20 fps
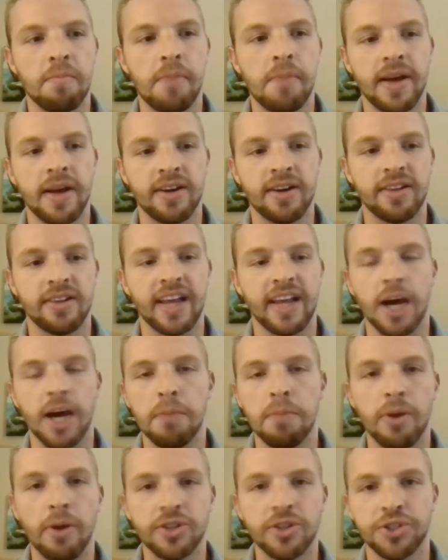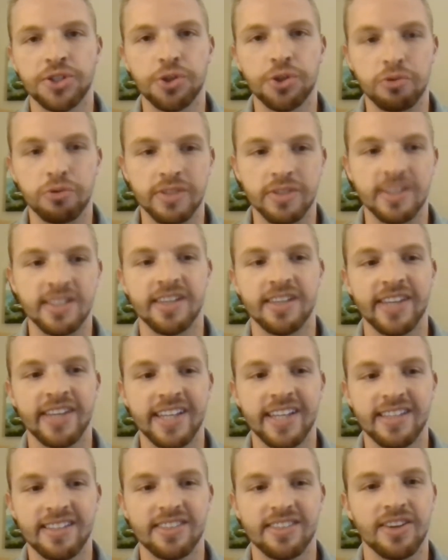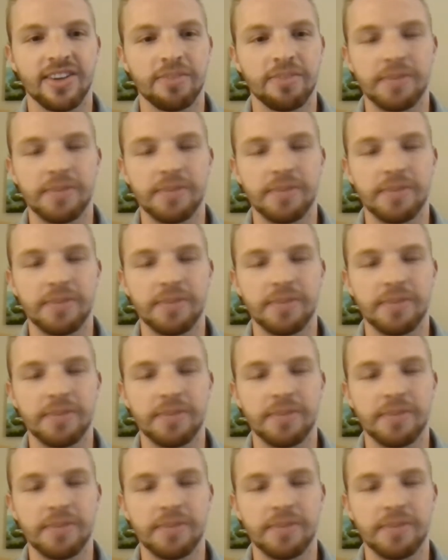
better like emotional resilience